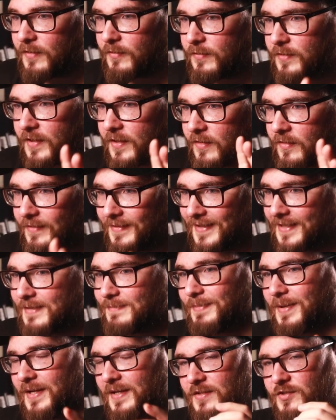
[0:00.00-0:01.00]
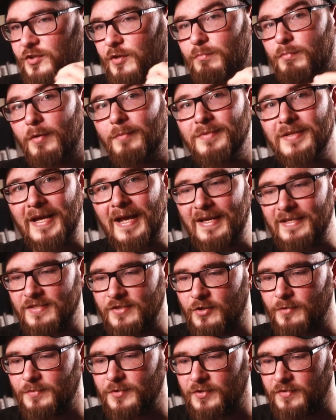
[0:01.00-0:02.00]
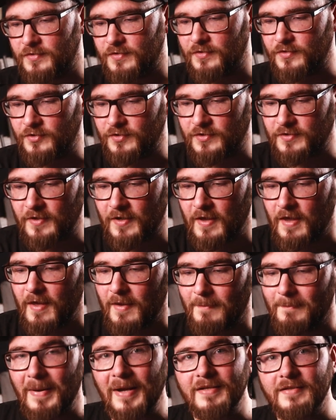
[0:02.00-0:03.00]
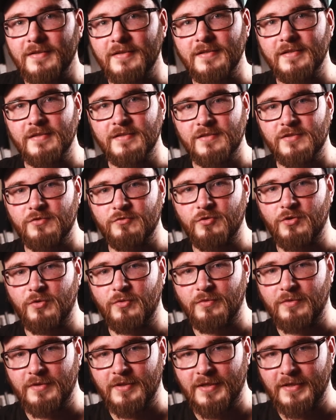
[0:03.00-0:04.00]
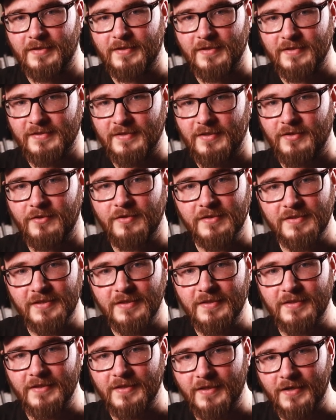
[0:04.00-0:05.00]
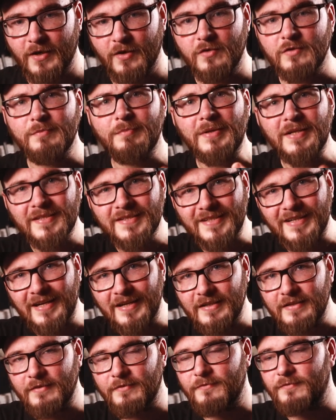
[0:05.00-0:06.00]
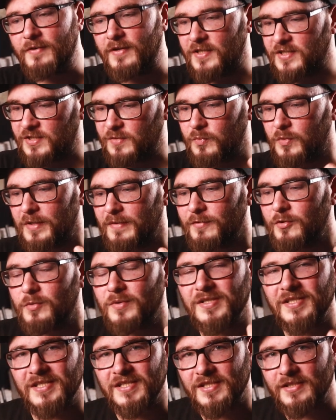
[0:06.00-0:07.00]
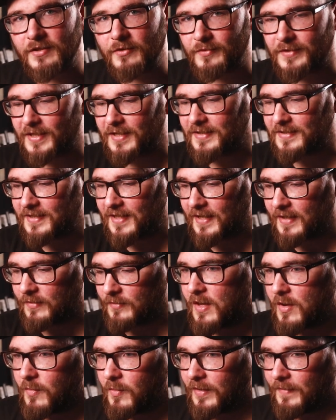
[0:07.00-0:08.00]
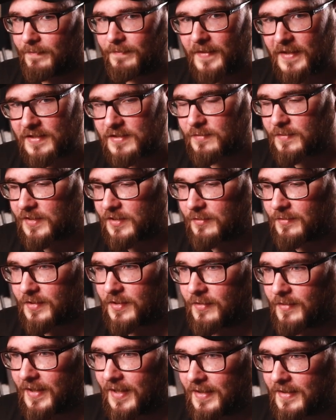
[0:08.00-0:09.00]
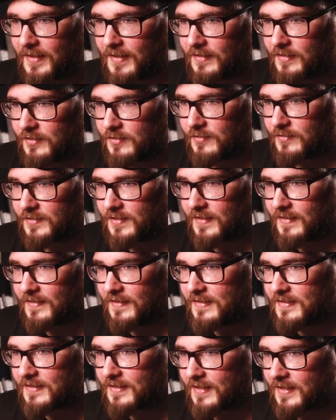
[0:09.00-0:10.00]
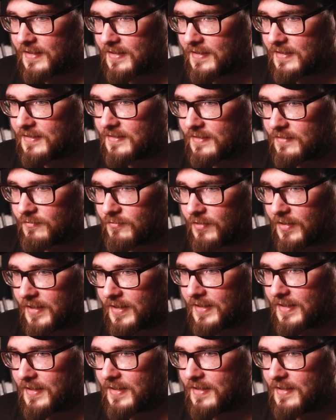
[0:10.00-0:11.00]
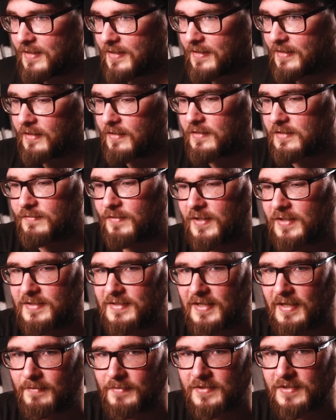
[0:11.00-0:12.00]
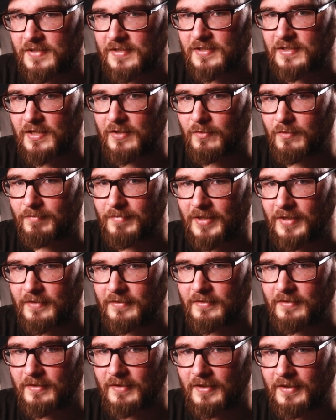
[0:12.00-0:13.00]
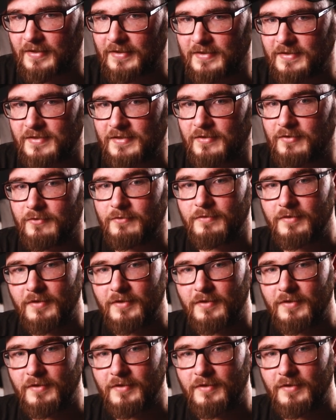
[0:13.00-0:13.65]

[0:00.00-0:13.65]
thing on this page, the prompter has an option to just manually scroll like this, and you can see that it goes, but it's kind of fast. What if you want to slow that down? Well, that's when you would go ahead and use these keys right here, because if I tap the slower button like so,